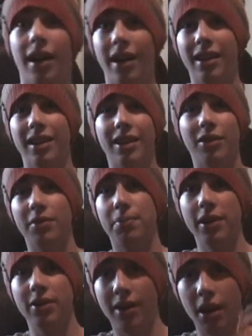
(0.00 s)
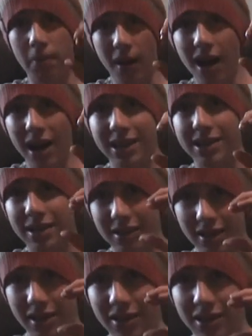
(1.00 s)
and then they would put you in a box.
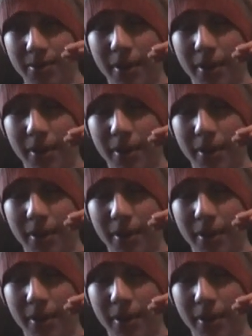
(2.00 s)
Here's